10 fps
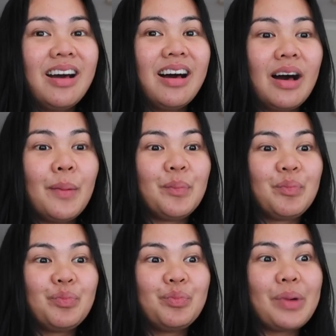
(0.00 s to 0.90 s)

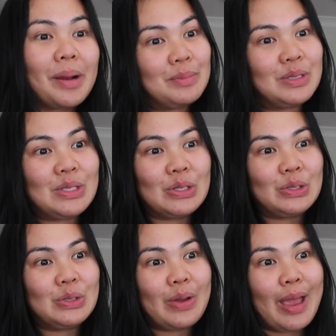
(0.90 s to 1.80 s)
but I'm still
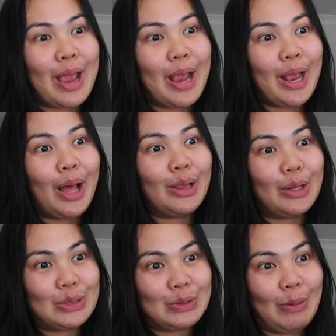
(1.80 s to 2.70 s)
doing a
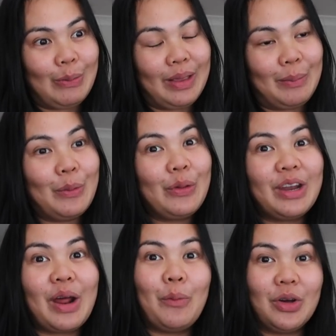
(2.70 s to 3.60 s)
lot of scrolling, more
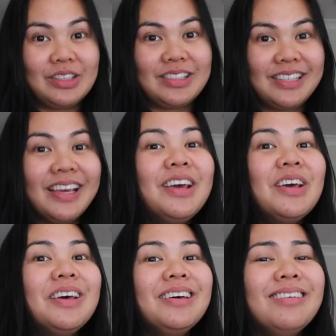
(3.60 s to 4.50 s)
than I want.
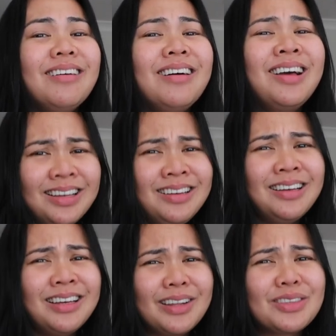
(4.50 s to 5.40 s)

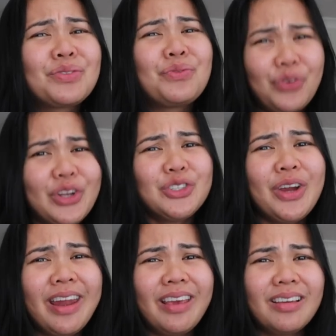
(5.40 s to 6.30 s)
And it's
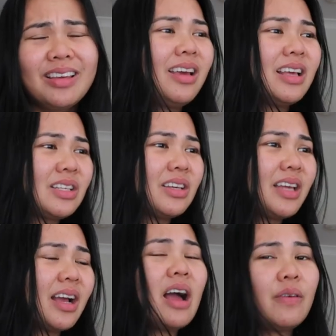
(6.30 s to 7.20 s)
frustrating. It's because,
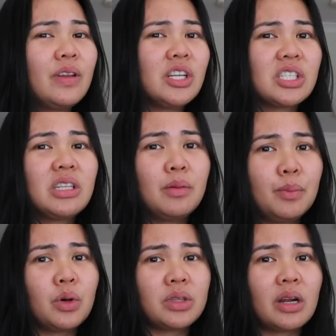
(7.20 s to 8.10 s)
like, I finished the
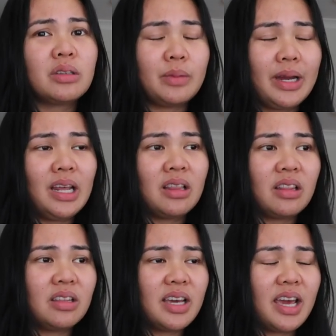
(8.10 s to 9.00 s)
book that I was reading the
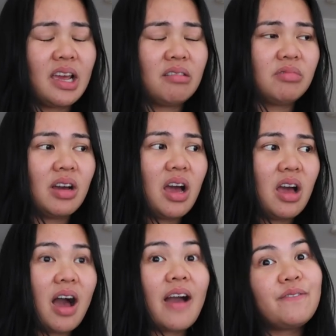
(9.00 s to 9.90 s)
other day.
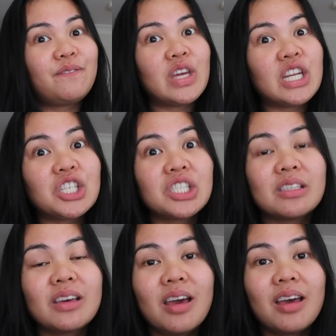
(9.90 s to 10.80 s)
I
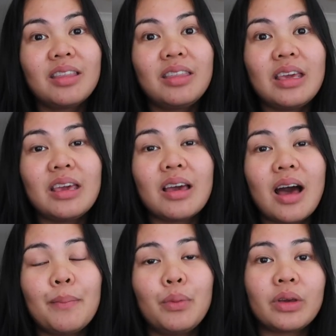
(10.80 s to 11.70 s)
finished the
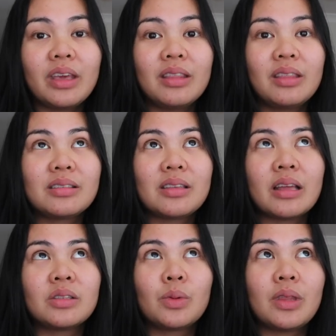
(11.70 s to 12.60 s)
book This
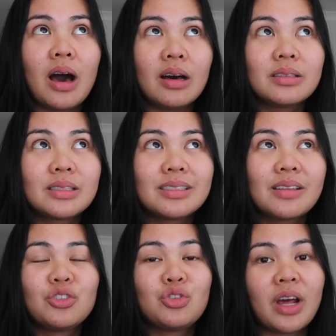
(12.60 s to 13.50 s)
Ends With Us
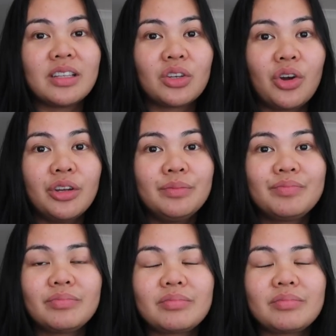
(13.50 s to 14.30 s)
2 nights ago.